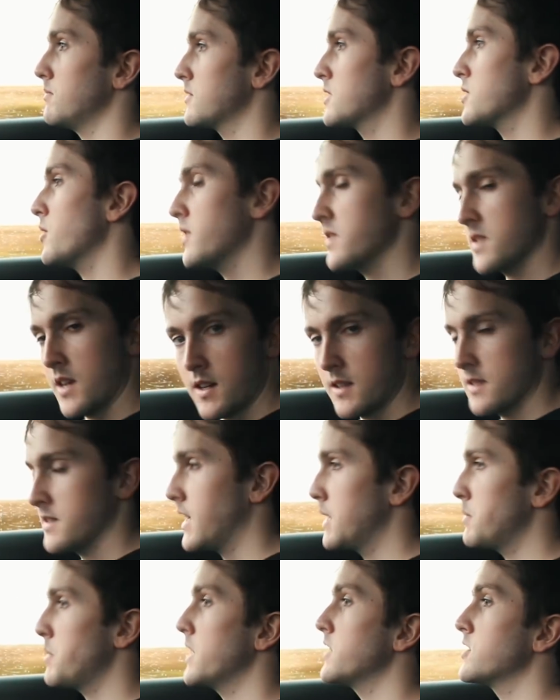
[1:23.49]
It's got exactly the
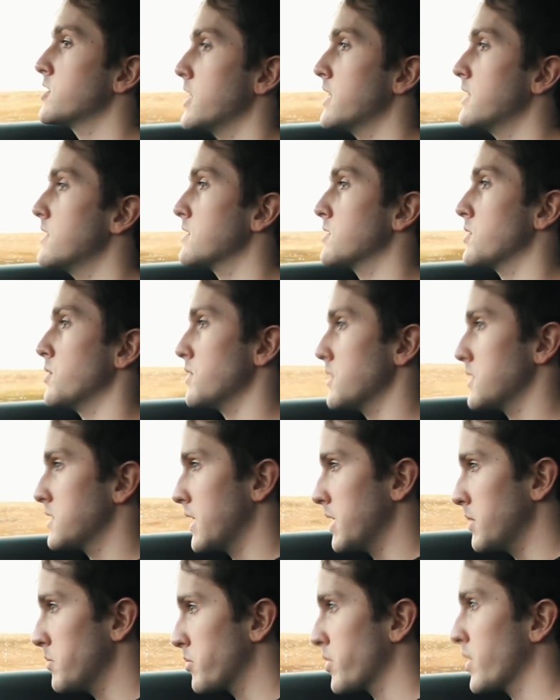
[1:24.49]
same engine, it's got the
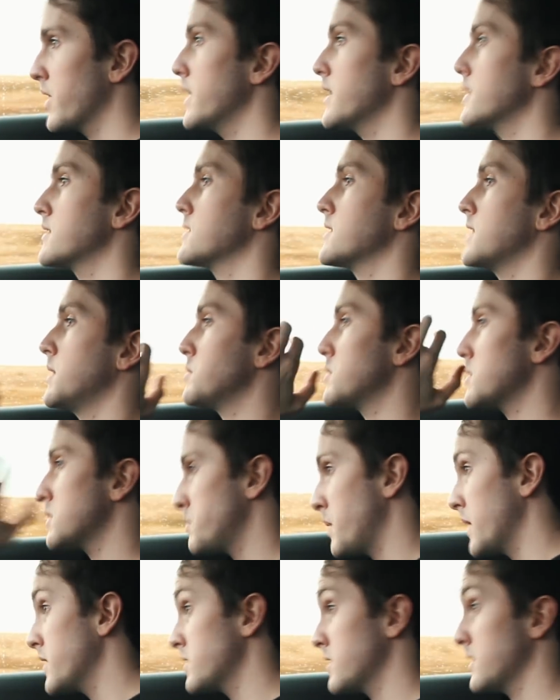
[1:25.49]
same brakes, the same
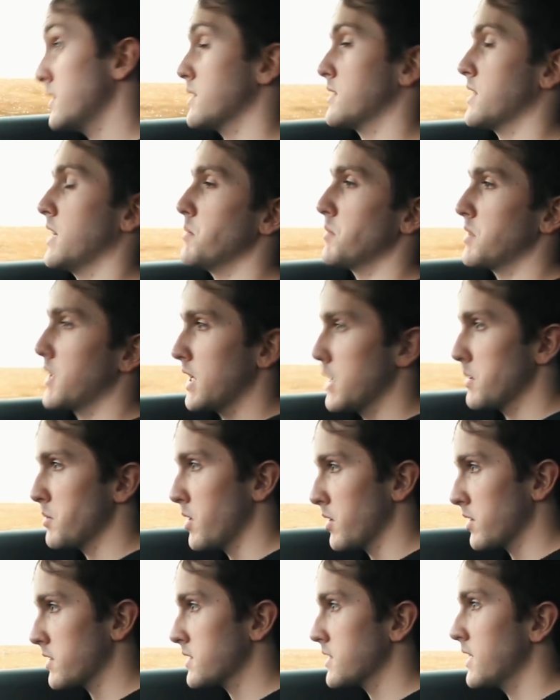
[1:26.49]
suspension, the same
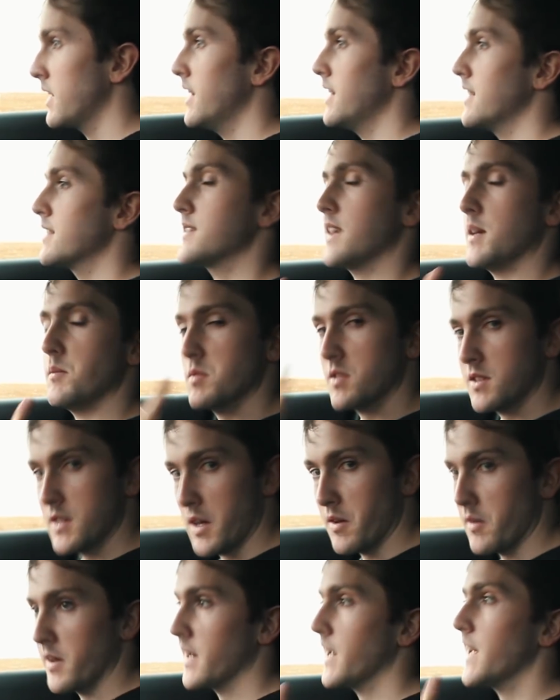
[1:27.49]
gearbox, same
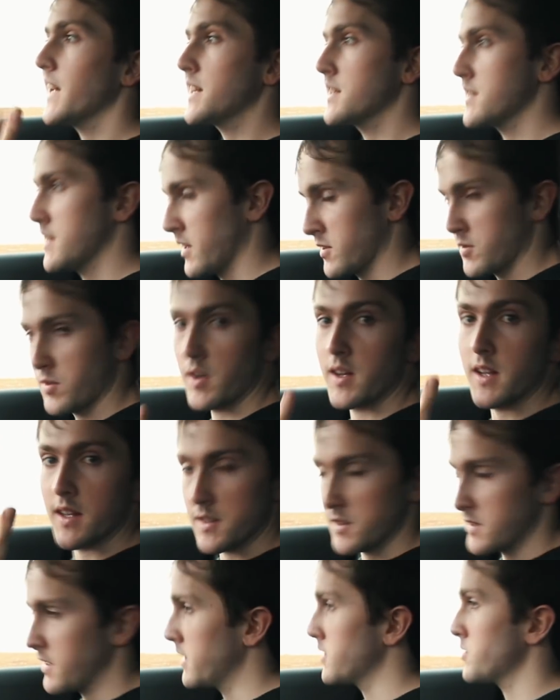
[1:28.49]
steering, etc,
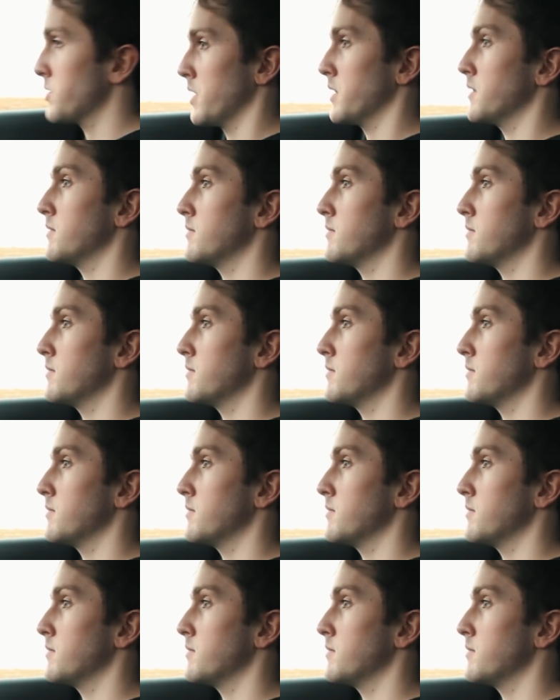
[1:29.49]
etc.